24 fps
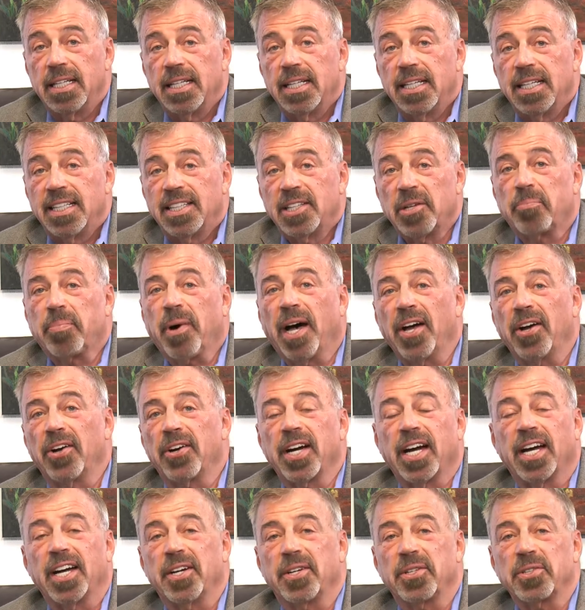the buyer
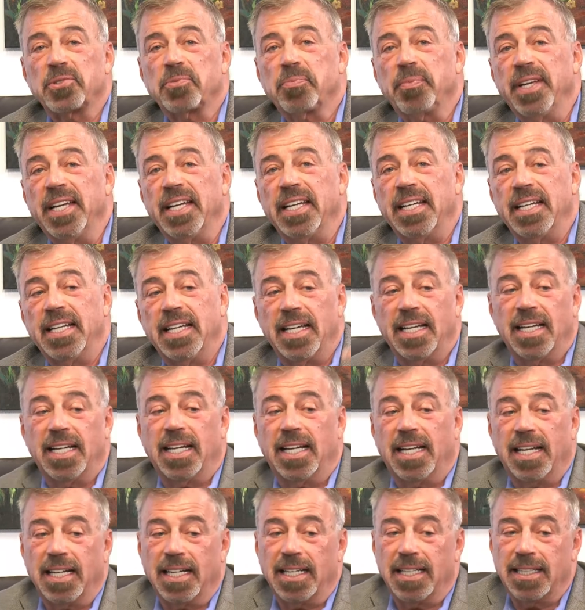hires me
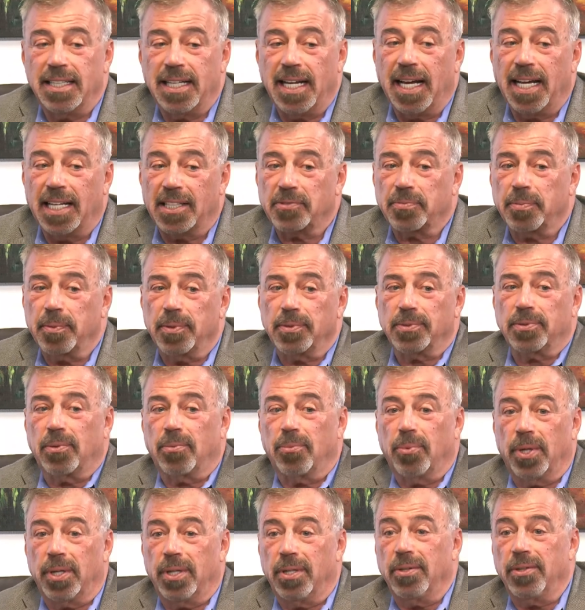and asks me, so
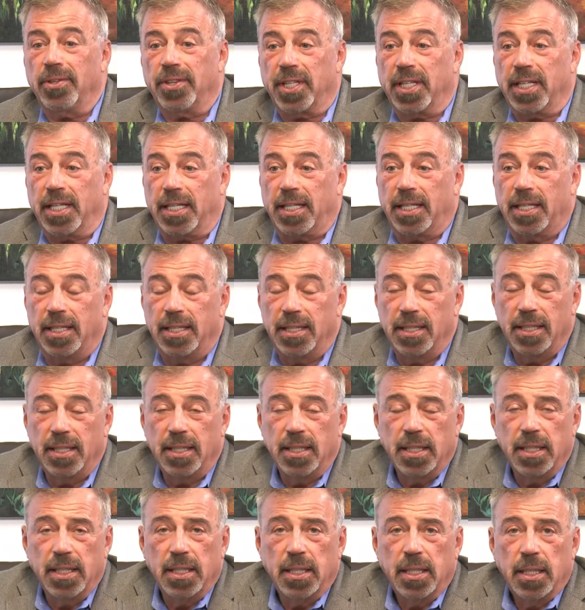what do you think?
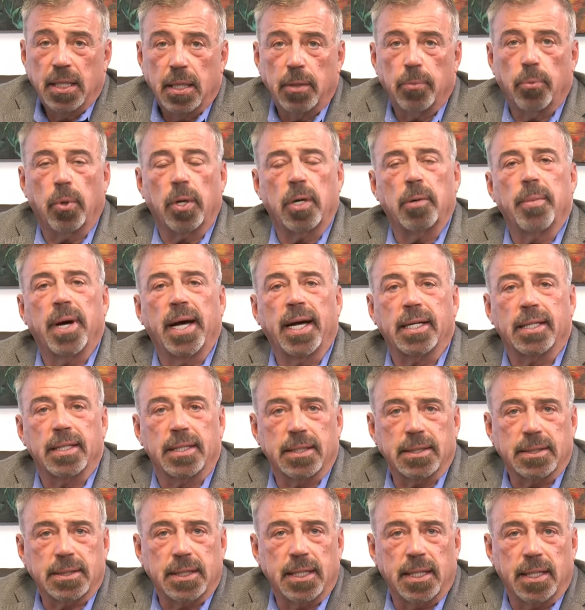And what am I going
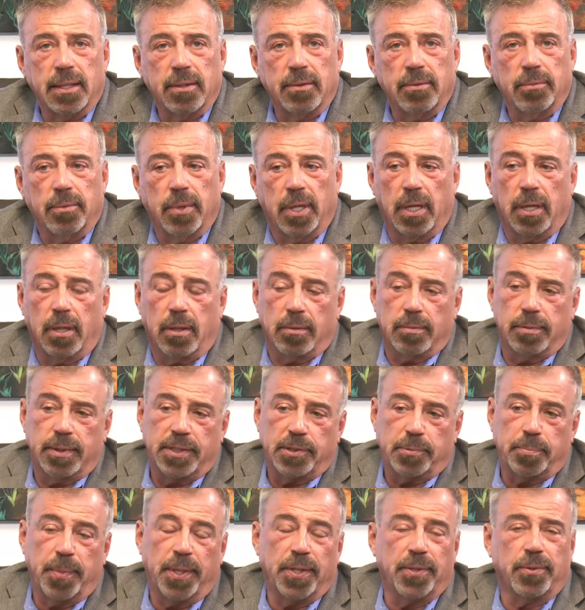to say? Well,
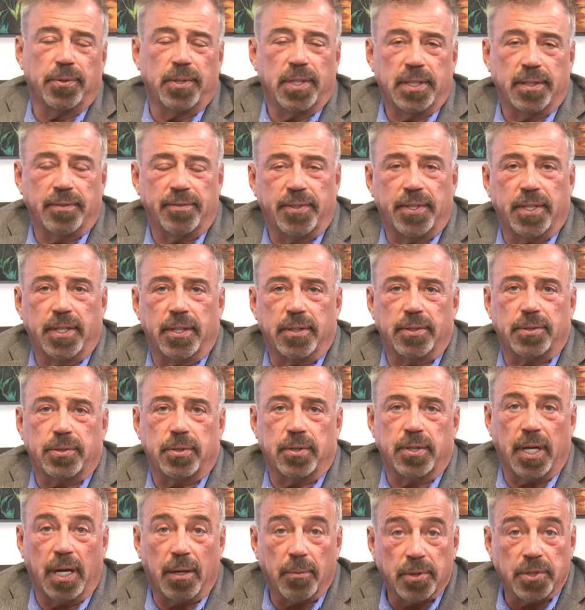his mother lived there,
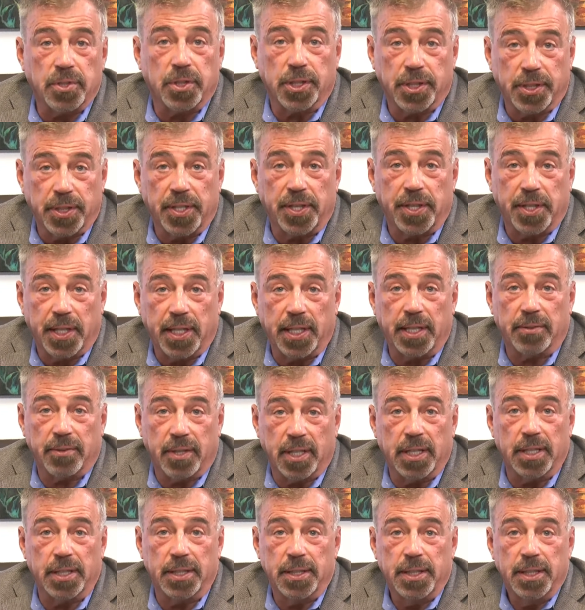so that was a good thing,
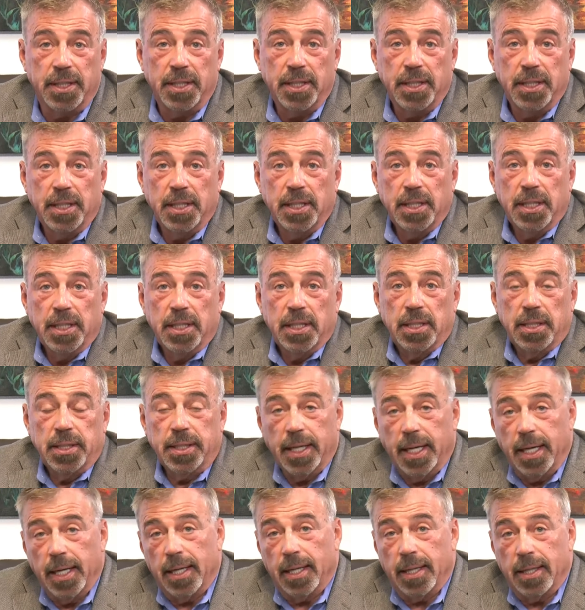right?
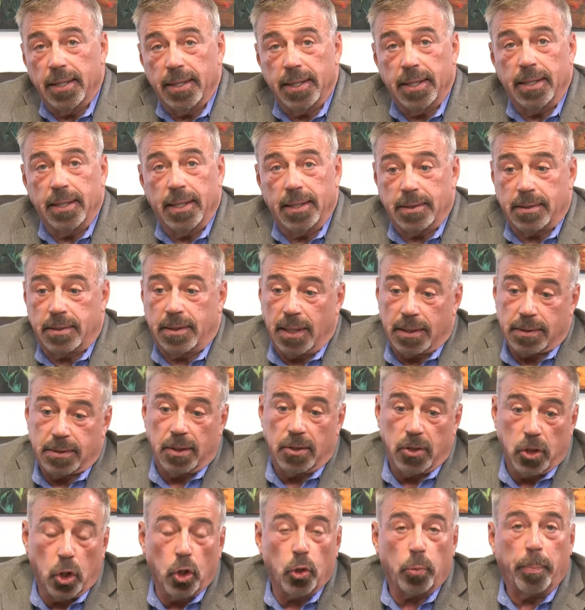Yeah, and it
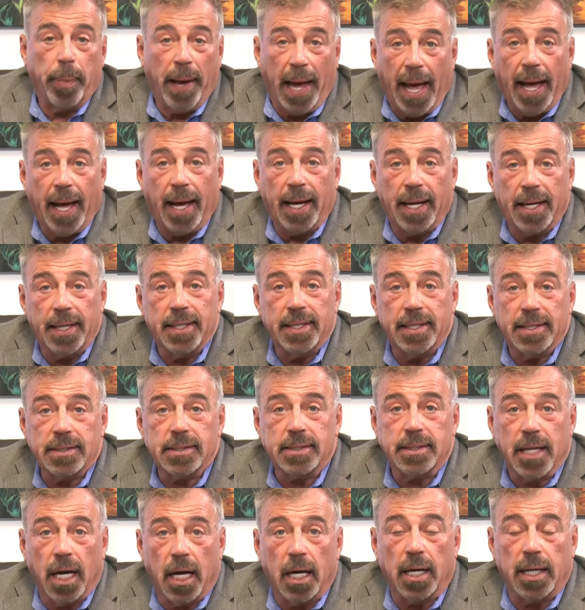doesn't look bad.
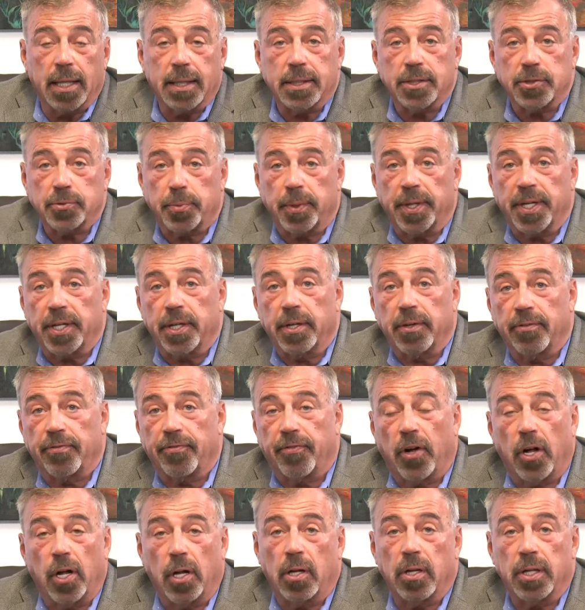It's not like it's ready to
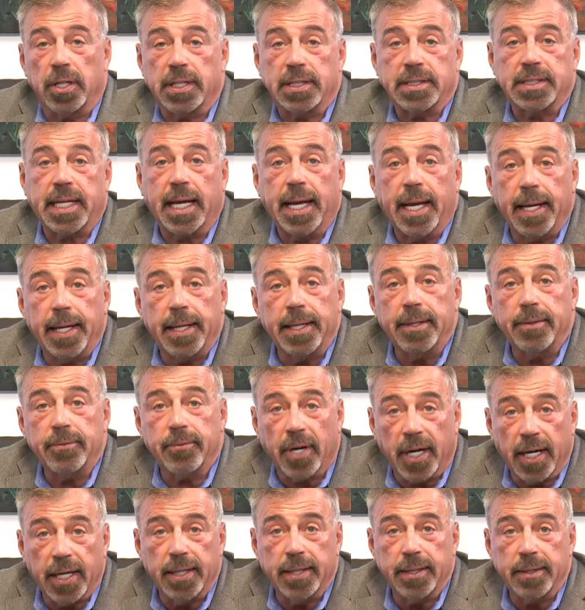fall on his head,
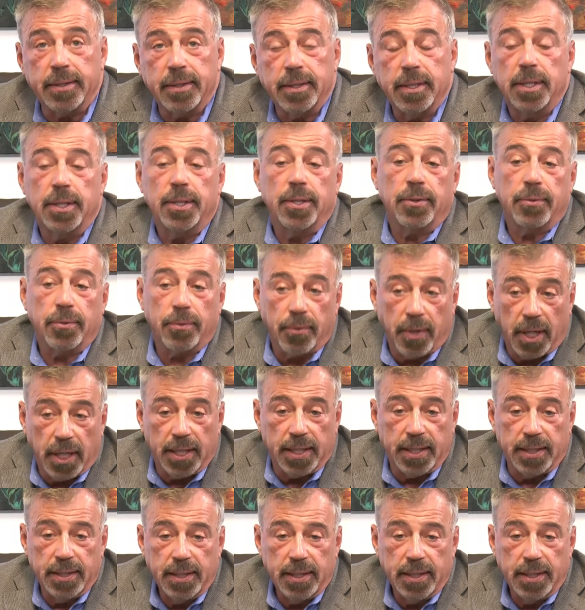right? Right.